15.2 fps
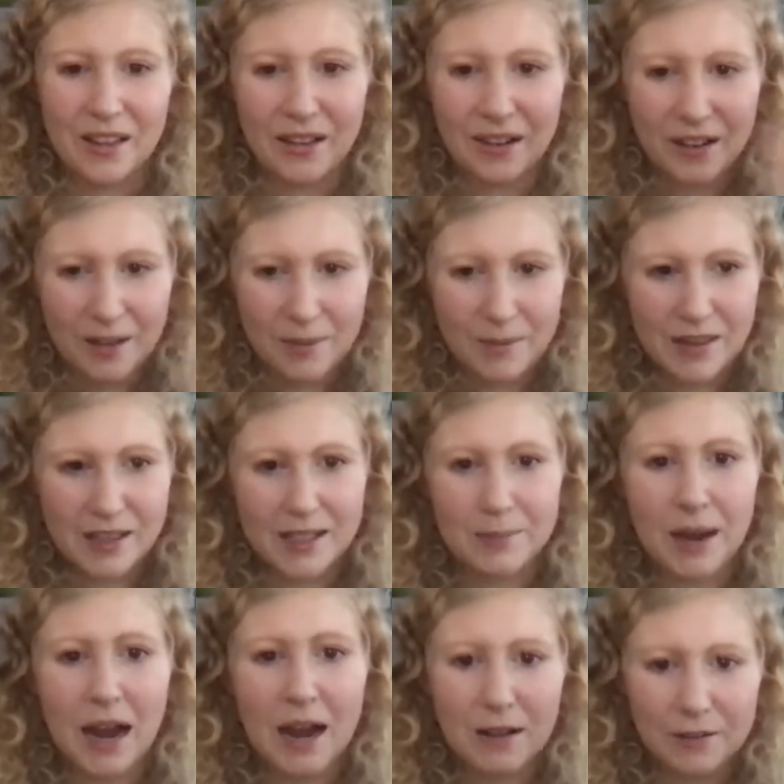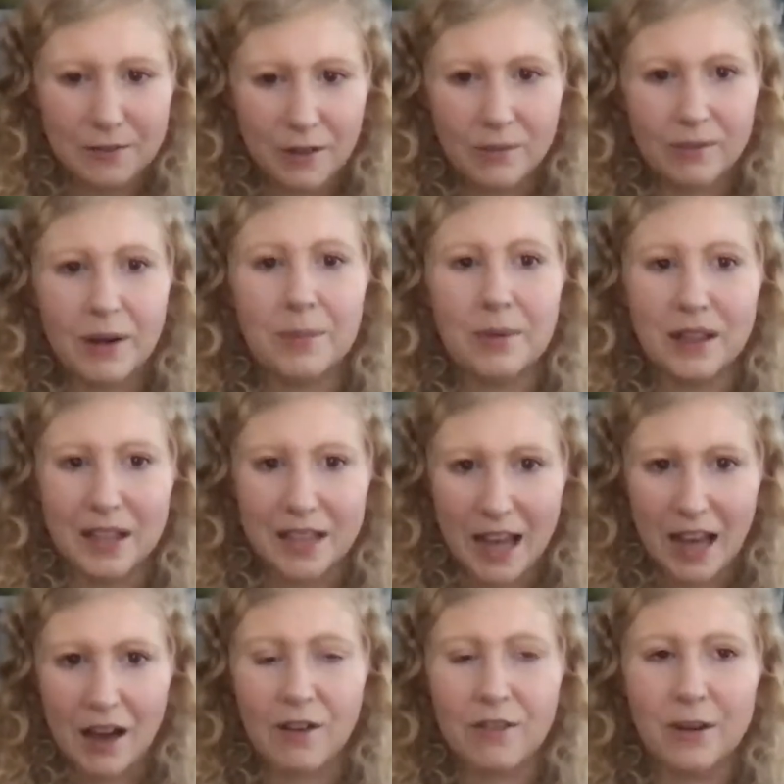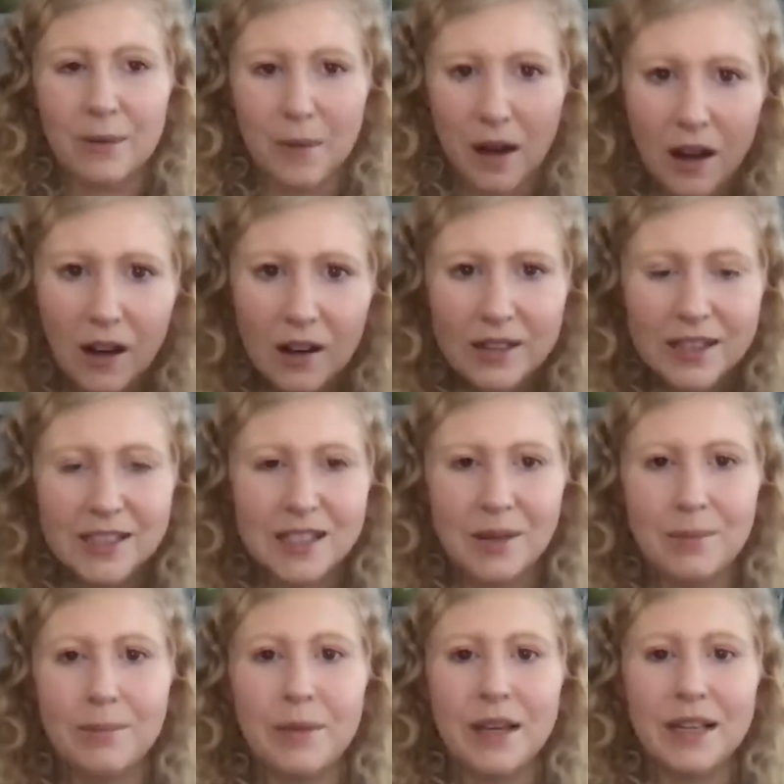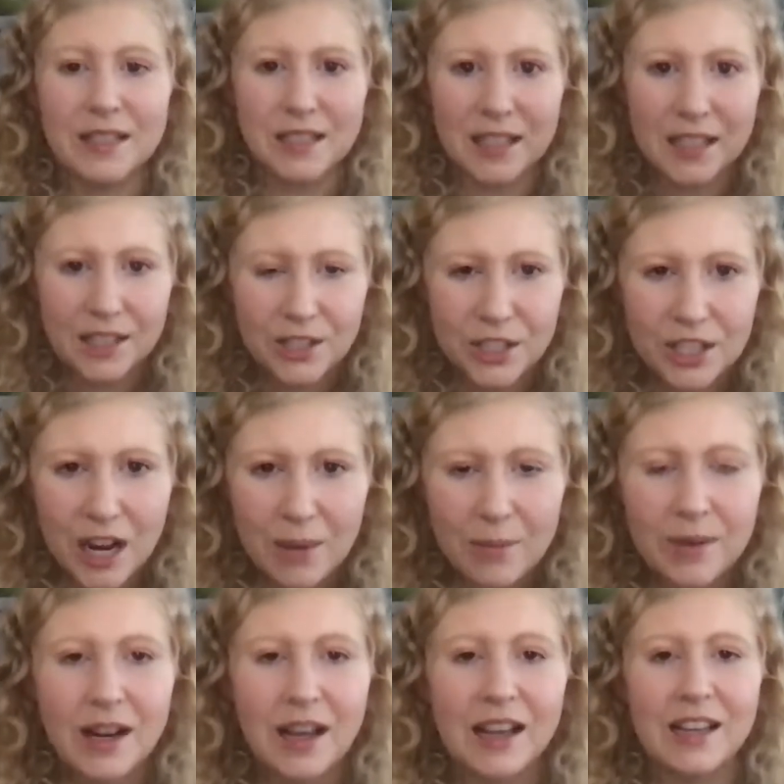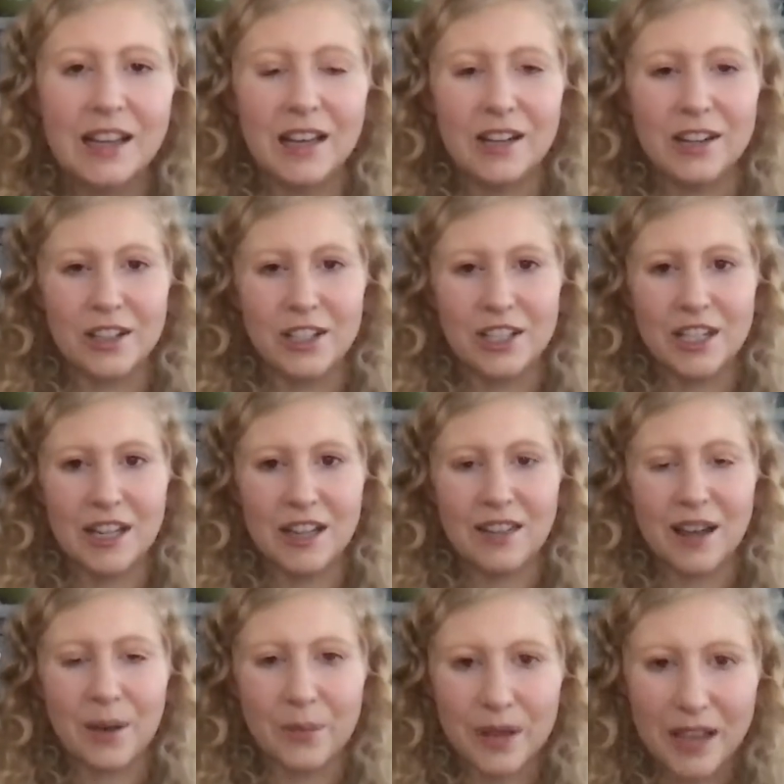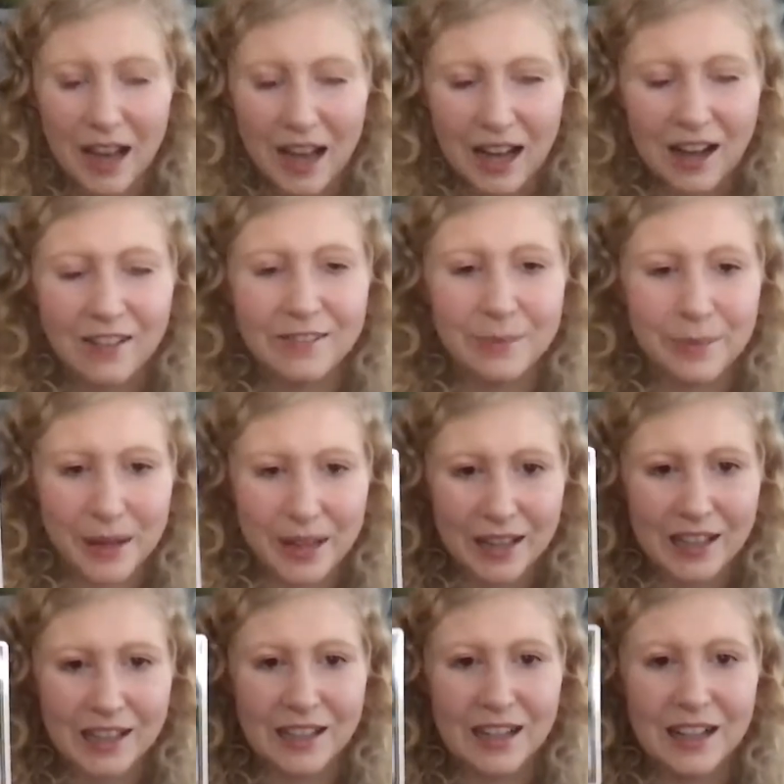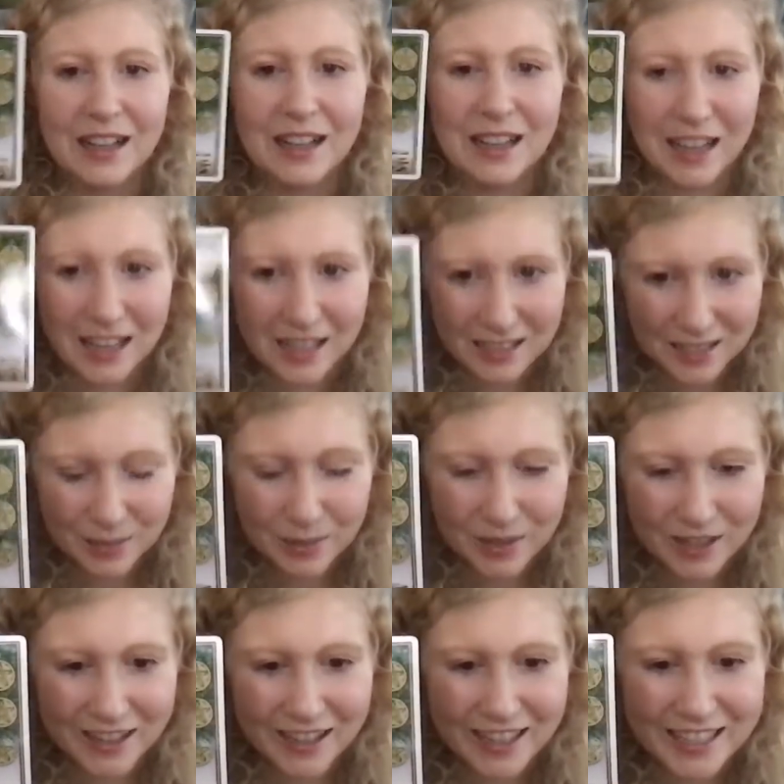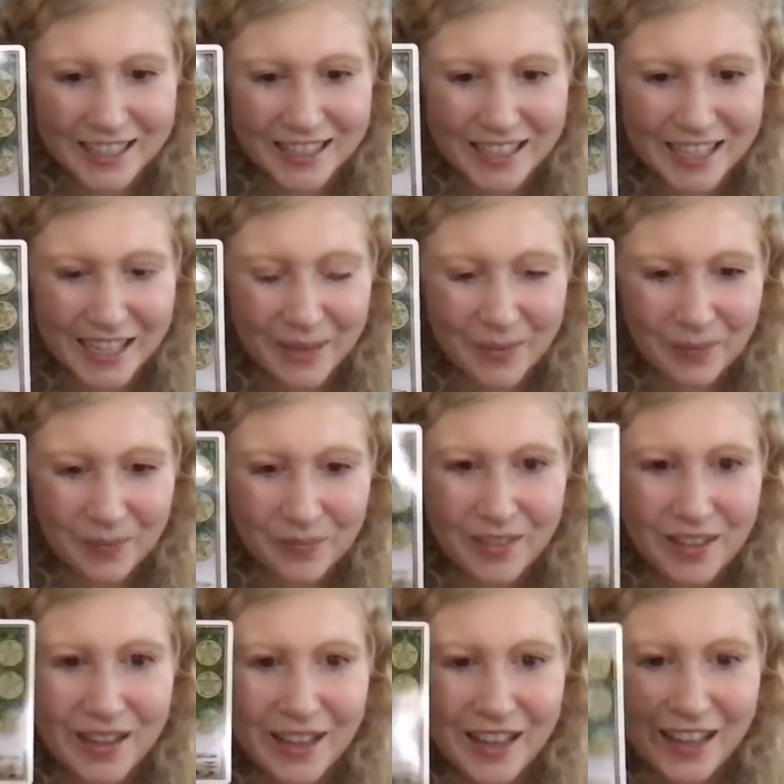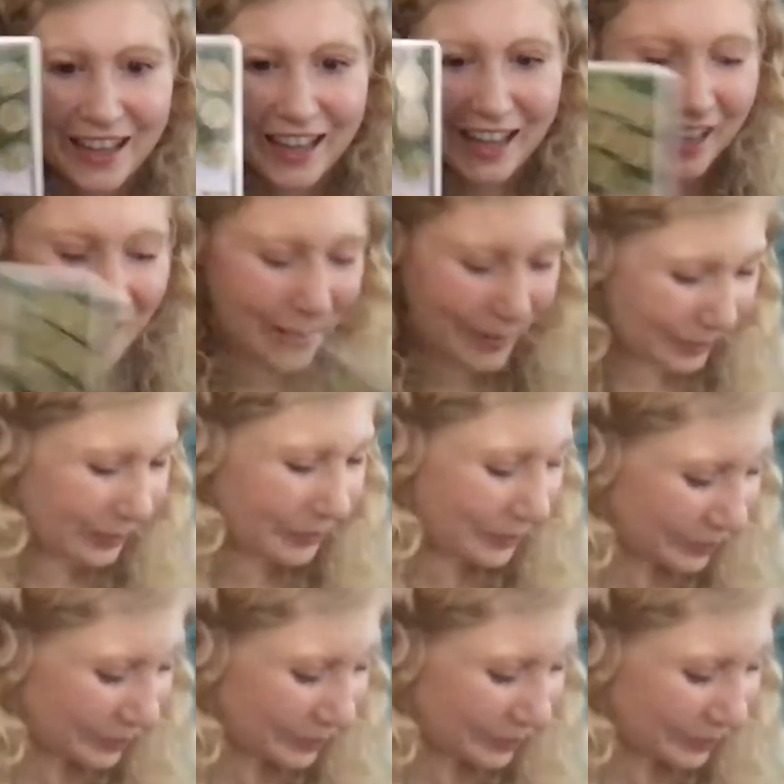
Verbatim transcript: there can be this powerful rippling out from all this amazing gemini energy that we have been experiencing. And